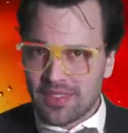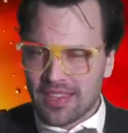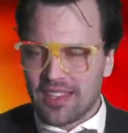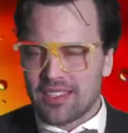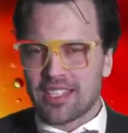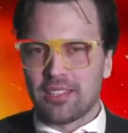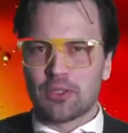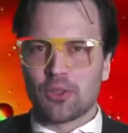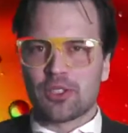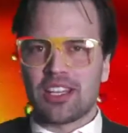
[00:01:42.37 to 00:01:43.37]

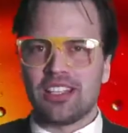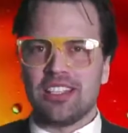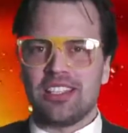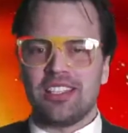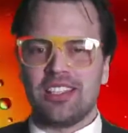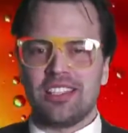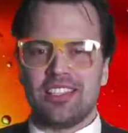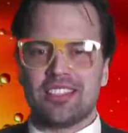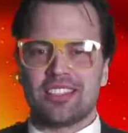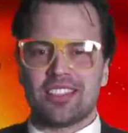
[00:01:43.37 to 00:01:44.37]
Salvador Dalí,
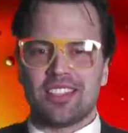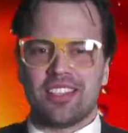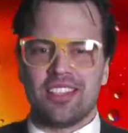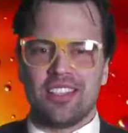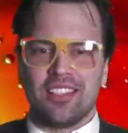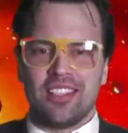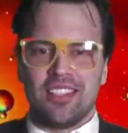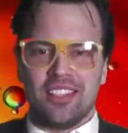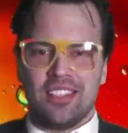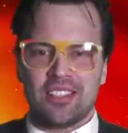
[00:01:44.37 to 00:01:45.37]

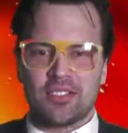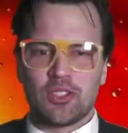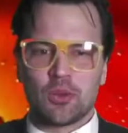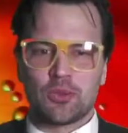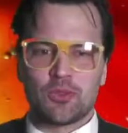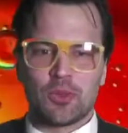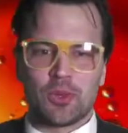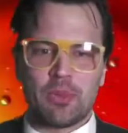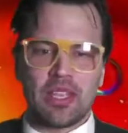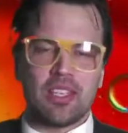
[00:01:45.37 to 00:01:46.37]
he is known for
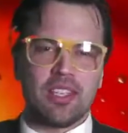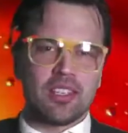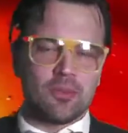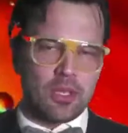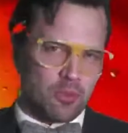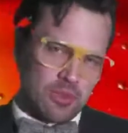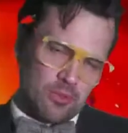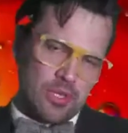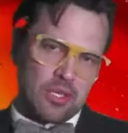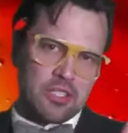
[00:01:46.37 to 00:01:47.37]
making
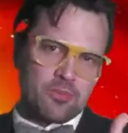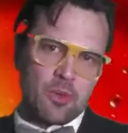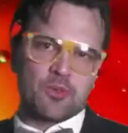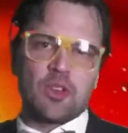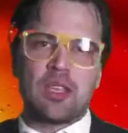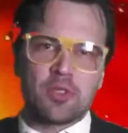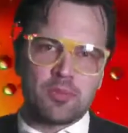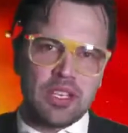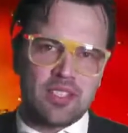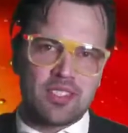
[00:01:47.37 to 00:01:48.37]
one of his most famous
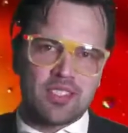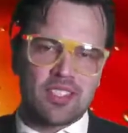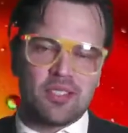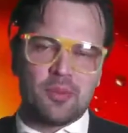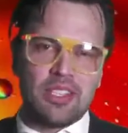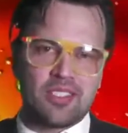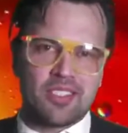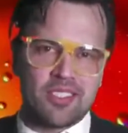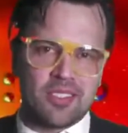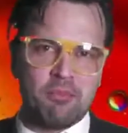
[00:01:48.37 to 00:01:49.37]
pieces
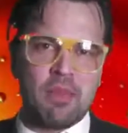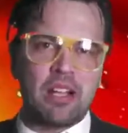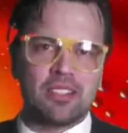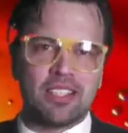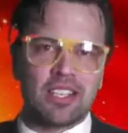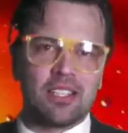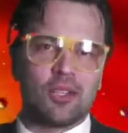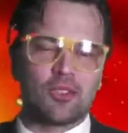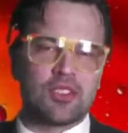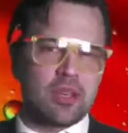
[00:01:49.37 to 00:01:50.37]
is the Melting
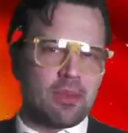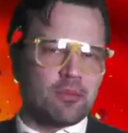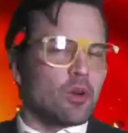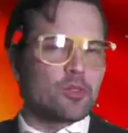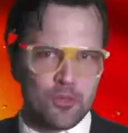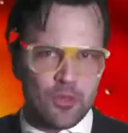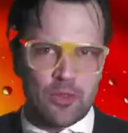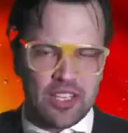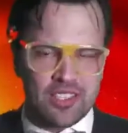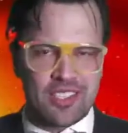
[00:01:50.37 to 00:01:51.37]
Clocks. I bet most of you
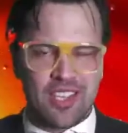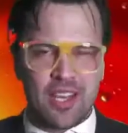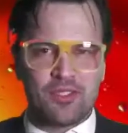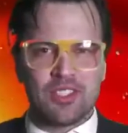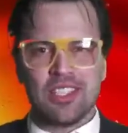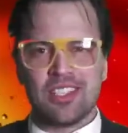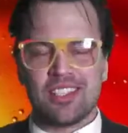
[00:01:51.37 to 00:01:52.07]
have seen it.